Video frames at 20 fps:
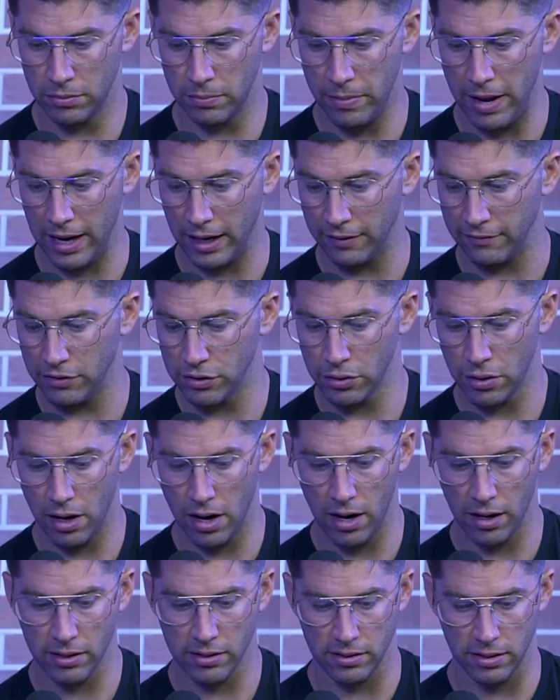back of
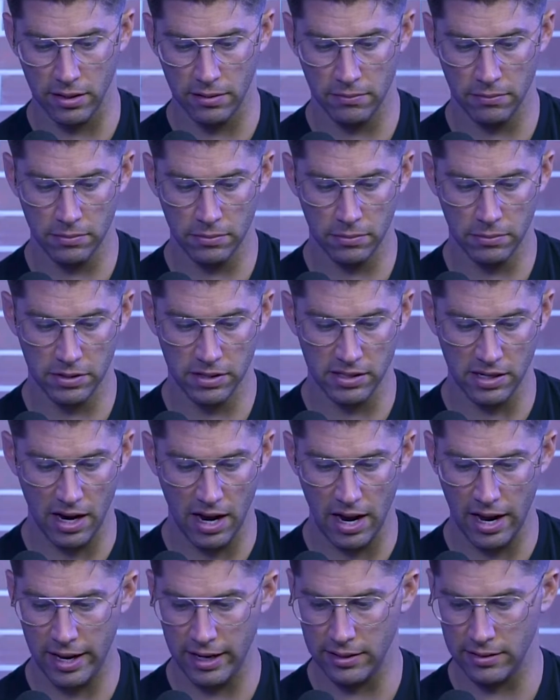trucks and
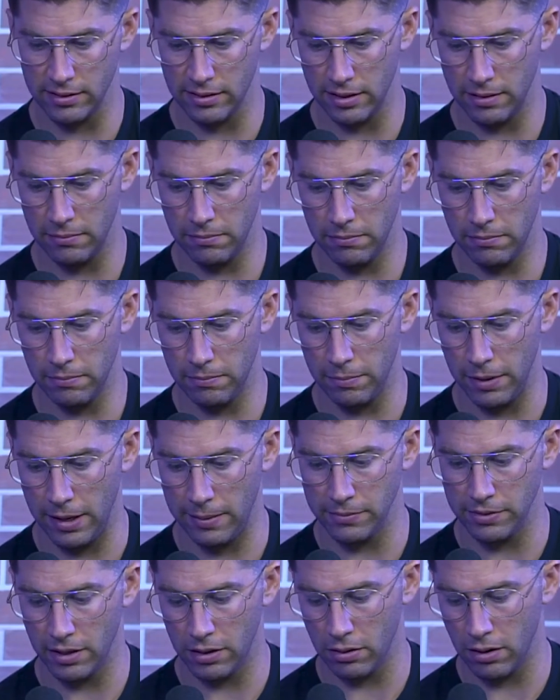signs and
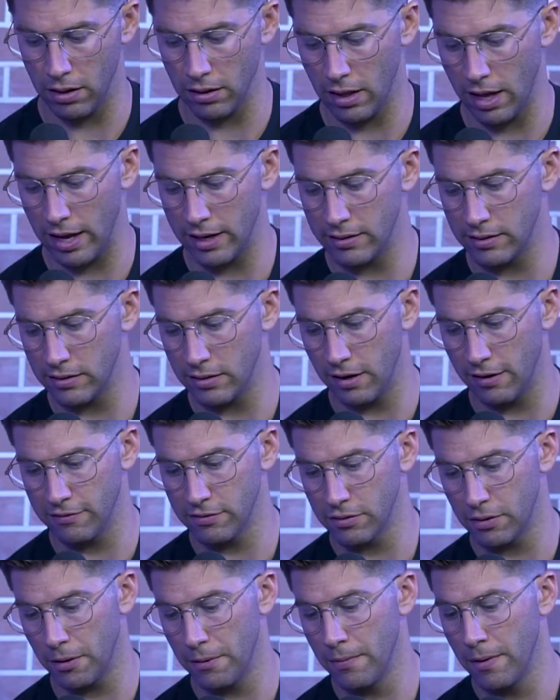memes that are online
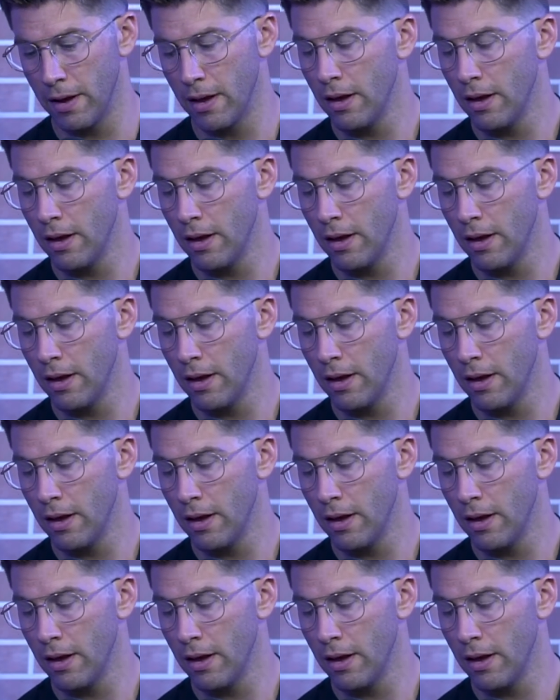stuff. So